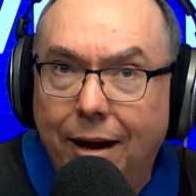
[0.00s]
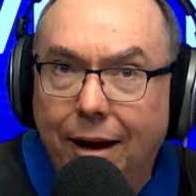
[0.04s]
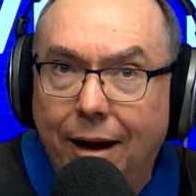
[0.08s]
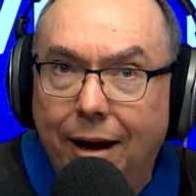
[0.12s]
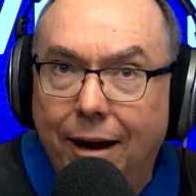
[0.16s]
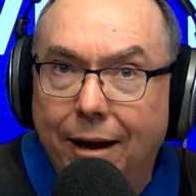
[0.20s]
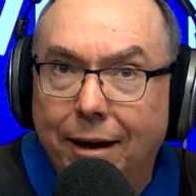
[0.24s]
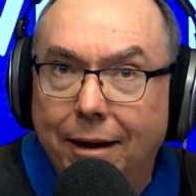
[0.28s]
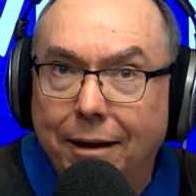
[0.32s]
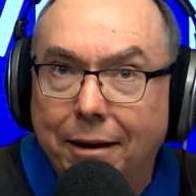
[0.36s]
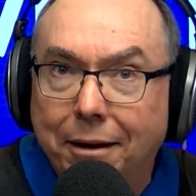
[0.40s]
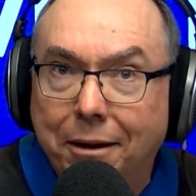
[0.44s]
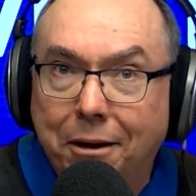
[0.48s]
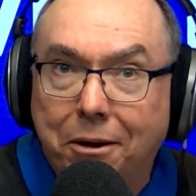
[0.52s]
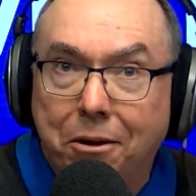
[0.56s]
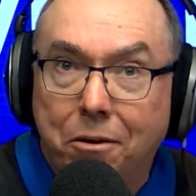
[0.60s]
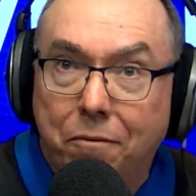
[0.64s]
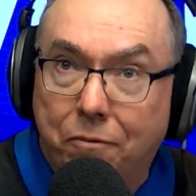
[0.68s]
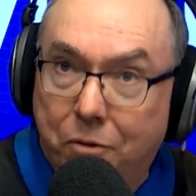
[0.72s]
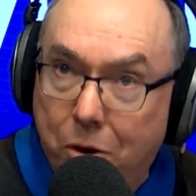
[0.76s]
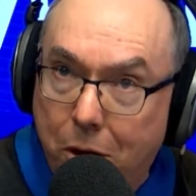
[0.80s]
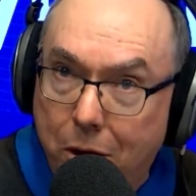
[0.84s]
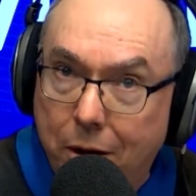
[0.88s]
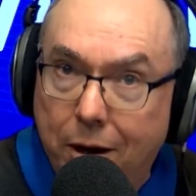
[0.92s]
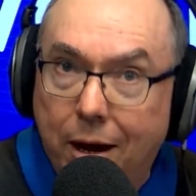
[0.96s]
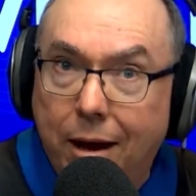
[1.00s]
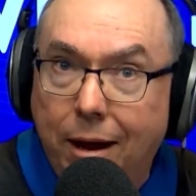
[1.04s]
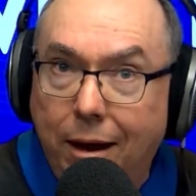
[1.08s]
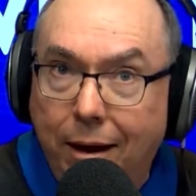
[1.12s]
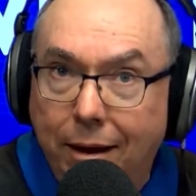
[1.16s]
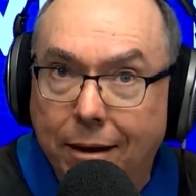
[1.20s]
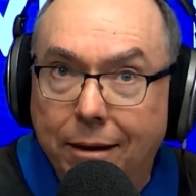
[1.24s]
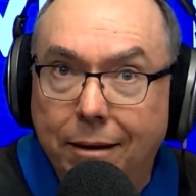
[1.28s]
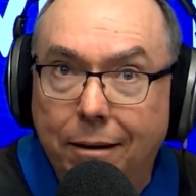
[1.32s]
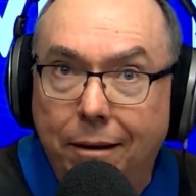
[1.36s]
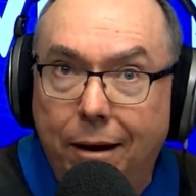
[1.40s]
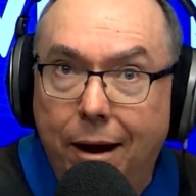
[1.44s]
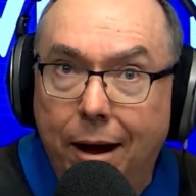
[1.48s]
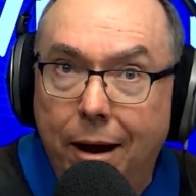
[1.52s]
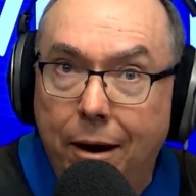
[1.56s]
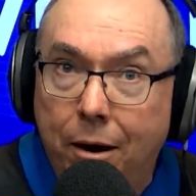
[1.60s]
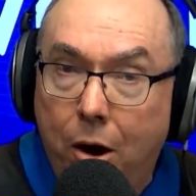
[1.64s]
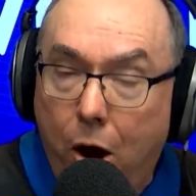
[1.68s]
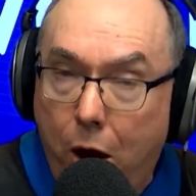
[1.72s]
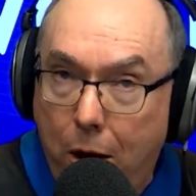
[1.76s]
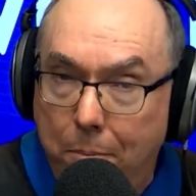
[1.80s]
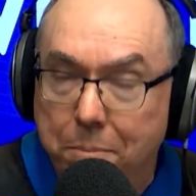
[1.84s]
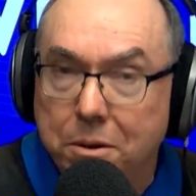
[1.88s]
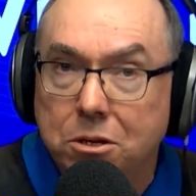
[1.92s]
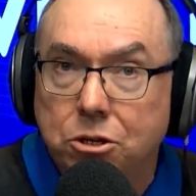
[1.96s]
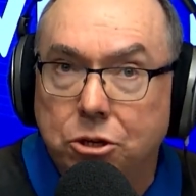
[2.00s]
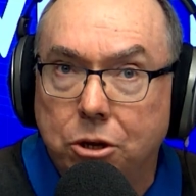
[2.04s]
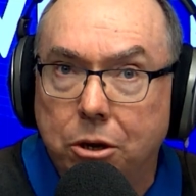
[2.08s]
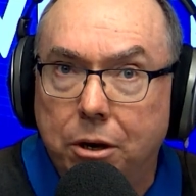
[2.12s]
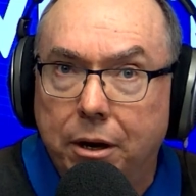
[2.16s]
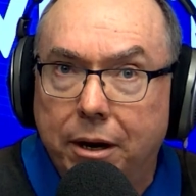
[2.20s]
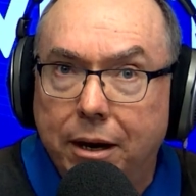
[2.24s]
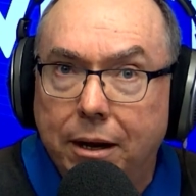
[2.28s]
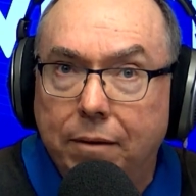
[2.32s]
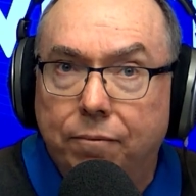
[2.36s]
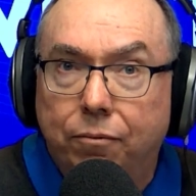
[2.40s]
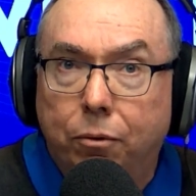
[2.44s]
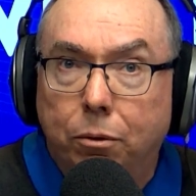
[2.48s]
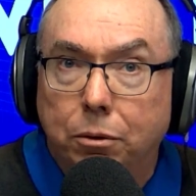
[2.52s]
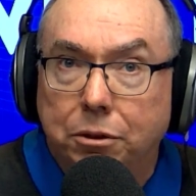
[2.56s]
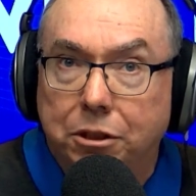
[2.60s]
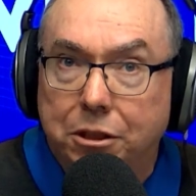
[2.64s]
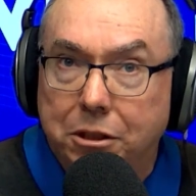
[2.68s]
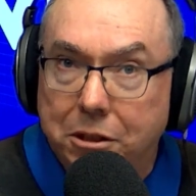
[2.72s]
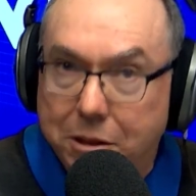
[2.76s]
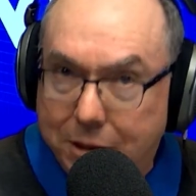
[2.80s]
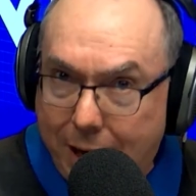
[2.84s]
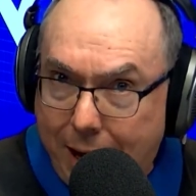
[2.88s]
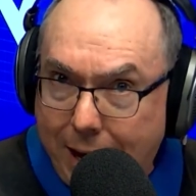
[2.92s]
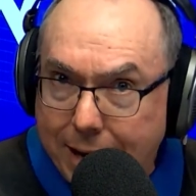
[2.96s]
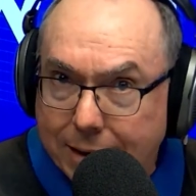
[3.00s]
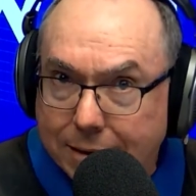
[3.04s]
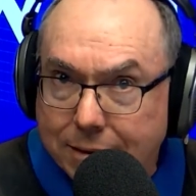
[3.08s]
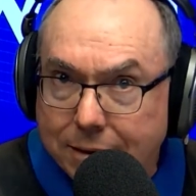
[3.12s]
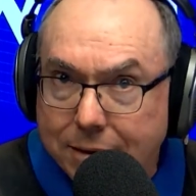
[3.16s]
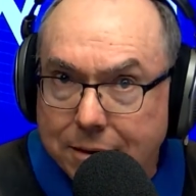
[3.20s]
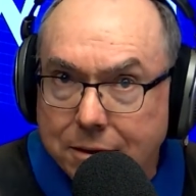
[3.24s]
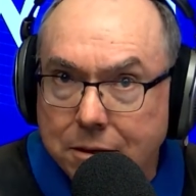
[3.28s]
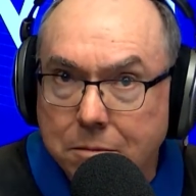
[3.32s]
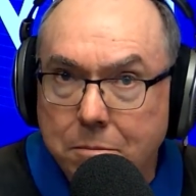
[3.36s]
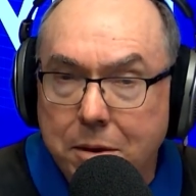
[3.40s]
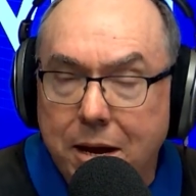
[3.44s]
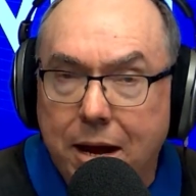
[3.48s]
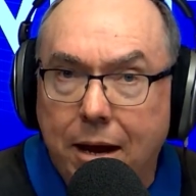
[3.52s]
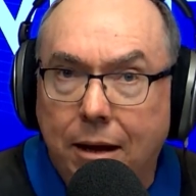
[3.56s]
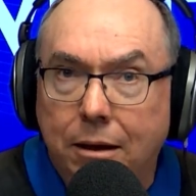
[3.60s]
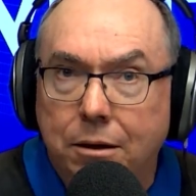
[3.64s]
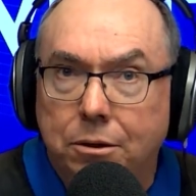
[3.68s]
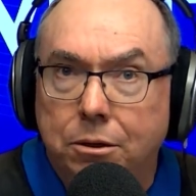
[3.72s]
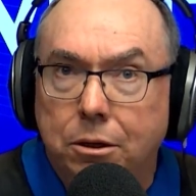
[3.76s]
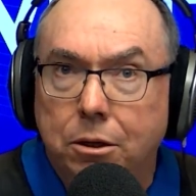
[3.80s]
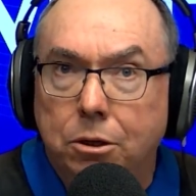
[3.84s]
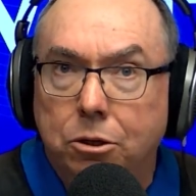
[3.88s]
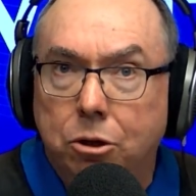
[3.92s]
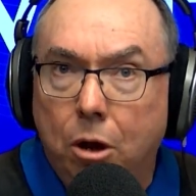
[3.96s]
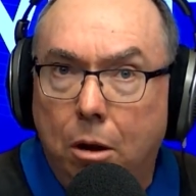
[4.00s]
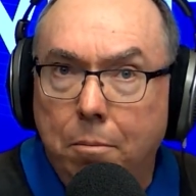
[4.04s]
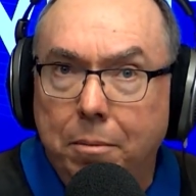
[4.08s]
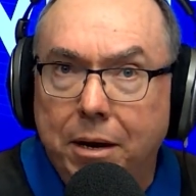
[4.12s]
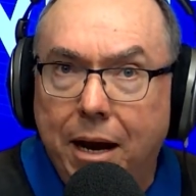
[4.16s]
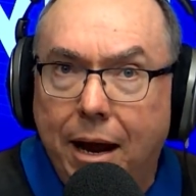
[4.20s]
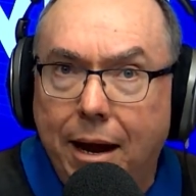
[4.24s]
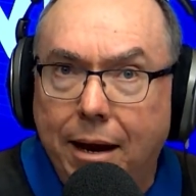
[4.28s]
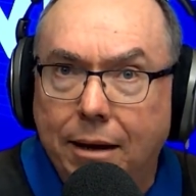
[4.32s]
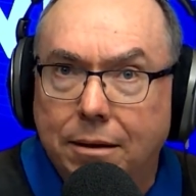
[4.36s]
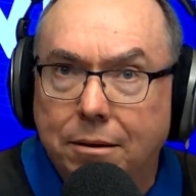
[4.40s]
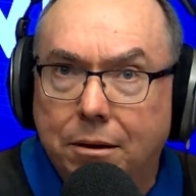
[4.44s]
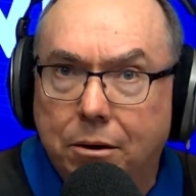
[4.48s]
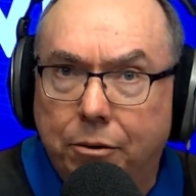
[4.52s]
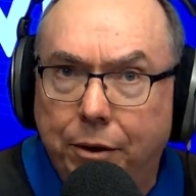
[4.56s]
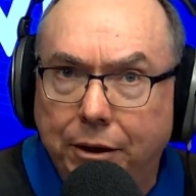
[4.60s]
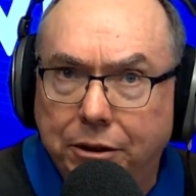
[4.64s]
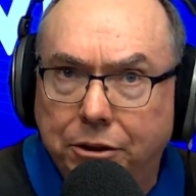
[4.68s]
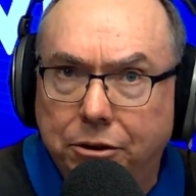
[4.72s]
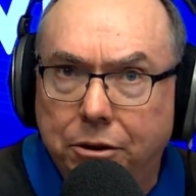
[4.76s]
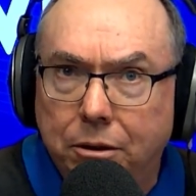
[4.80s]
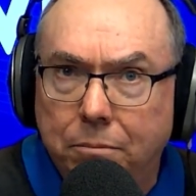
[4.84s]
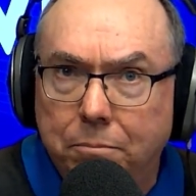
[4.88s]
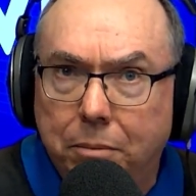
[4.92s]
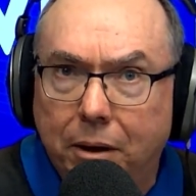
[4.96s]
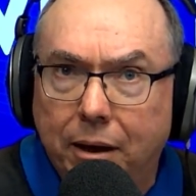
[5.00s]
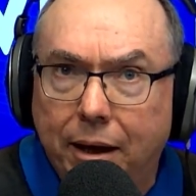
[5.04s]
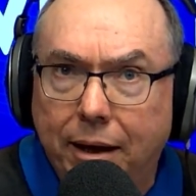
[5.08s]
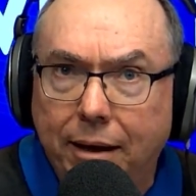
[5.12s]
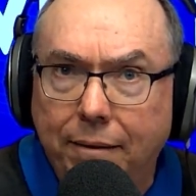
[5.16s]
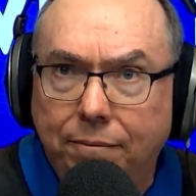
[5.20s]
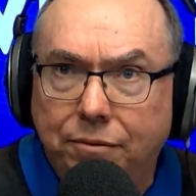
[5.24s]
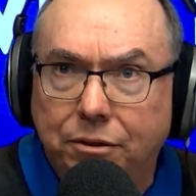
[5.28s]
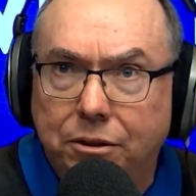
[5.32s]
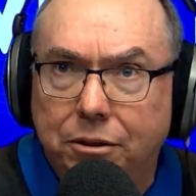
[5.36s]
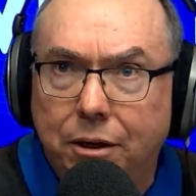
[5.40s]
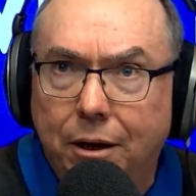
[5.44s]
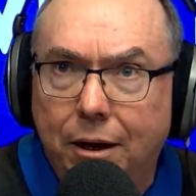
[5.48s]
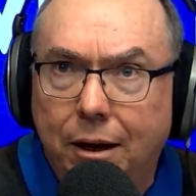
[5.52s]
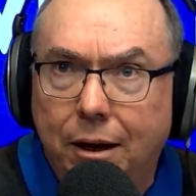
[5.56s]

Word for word: uh, you've got here an opportunity for state to begin to dominate Christian beliefs,